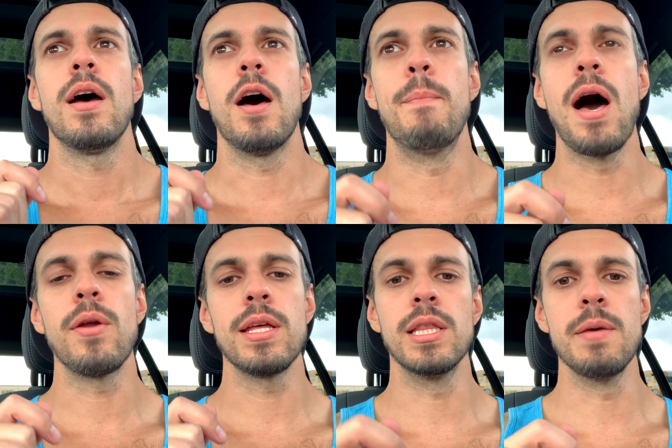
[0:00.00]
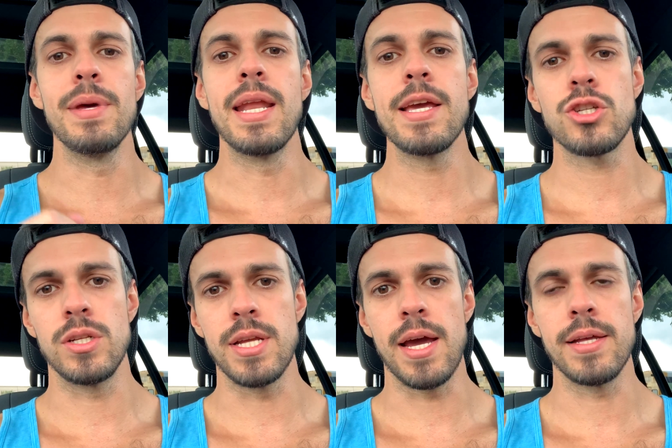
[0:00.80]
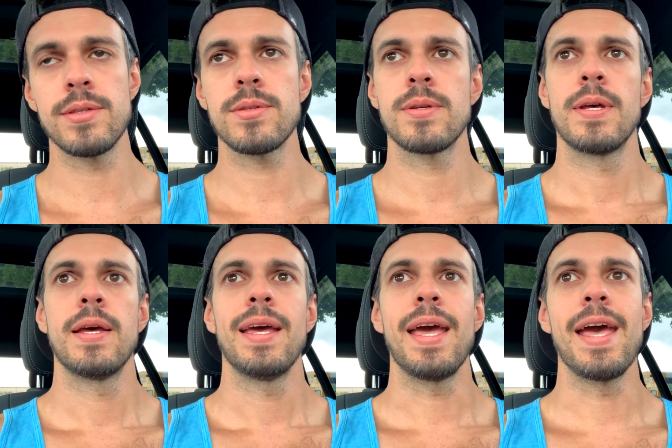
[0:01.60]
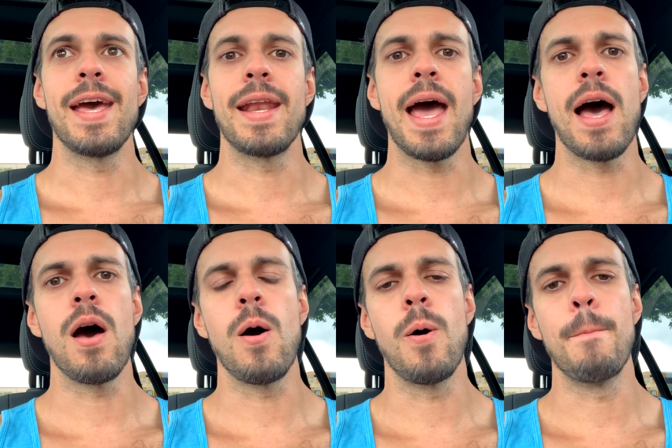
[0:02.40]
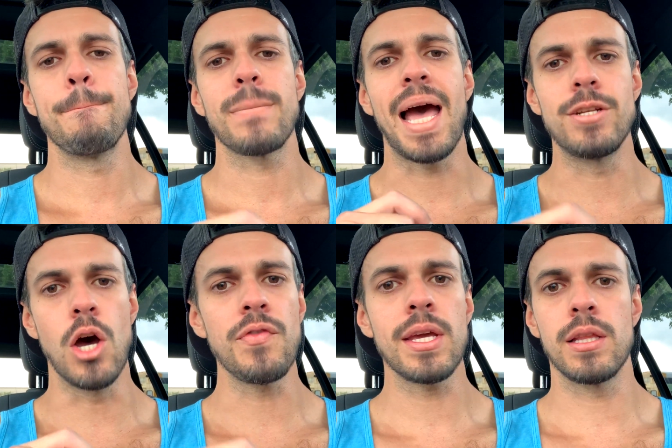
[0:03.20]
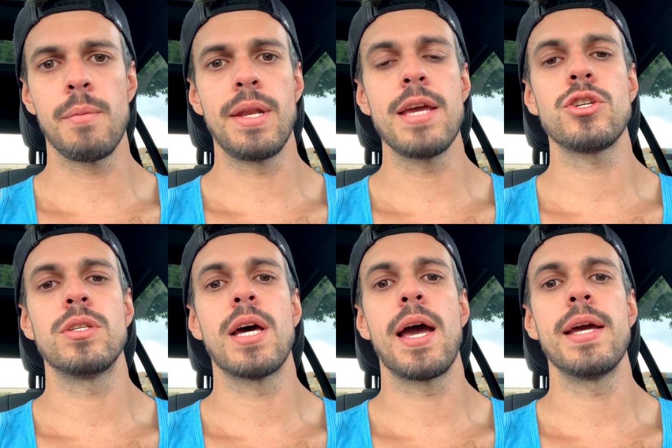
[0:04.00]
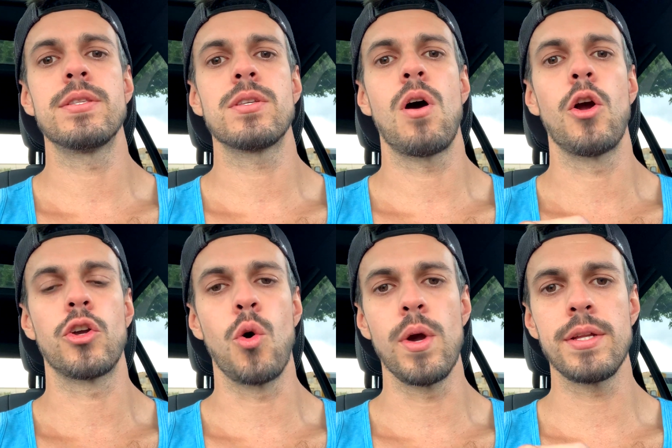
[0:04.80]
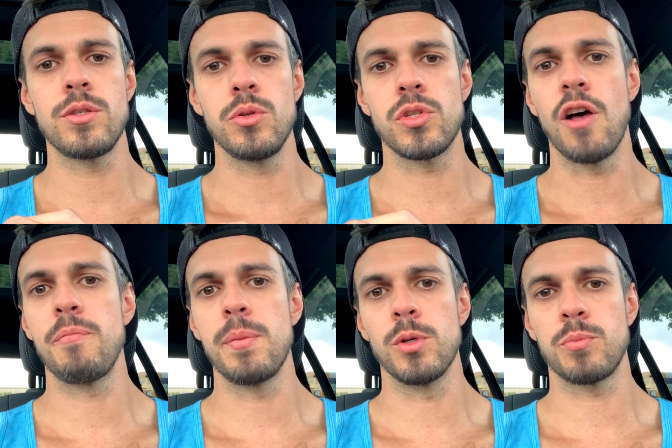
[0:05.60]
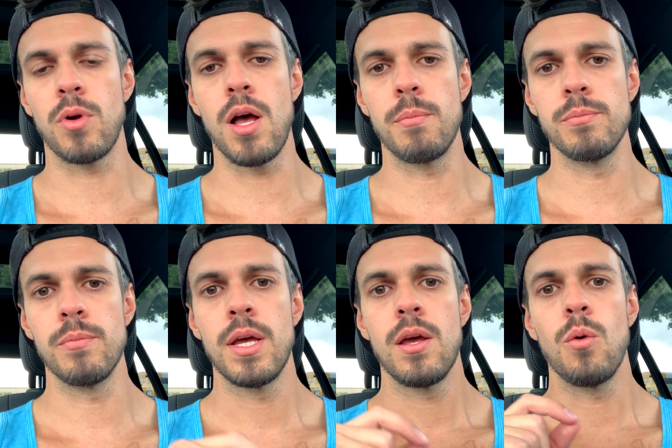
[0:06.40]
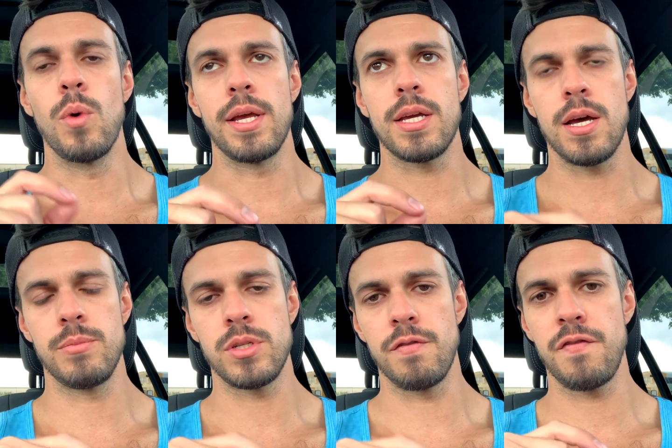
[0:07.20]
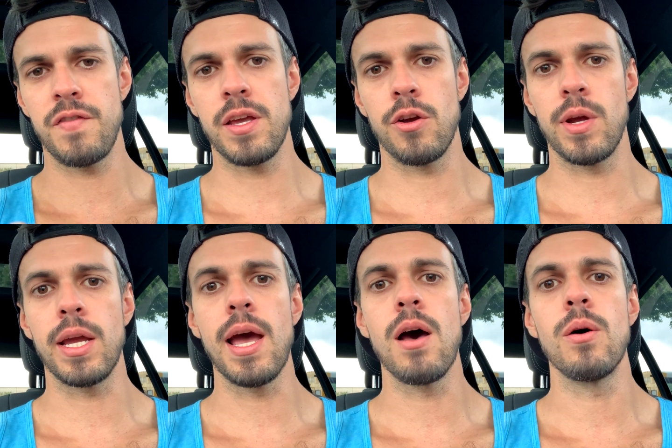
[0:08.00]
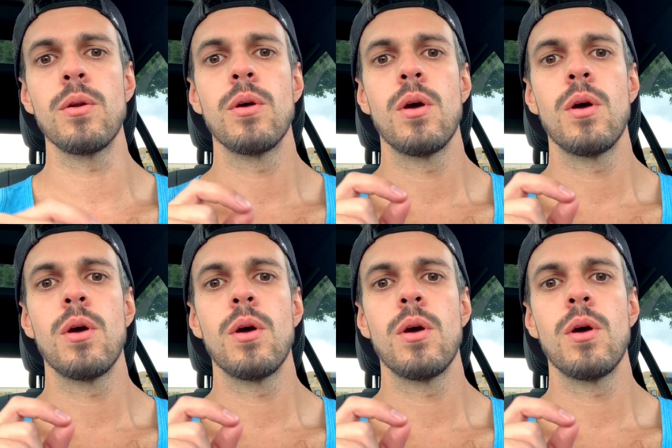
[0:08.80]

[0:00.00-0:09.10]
about elimination diets and how I don't think elimination diets are going to solve people's problem when it comes to figuring out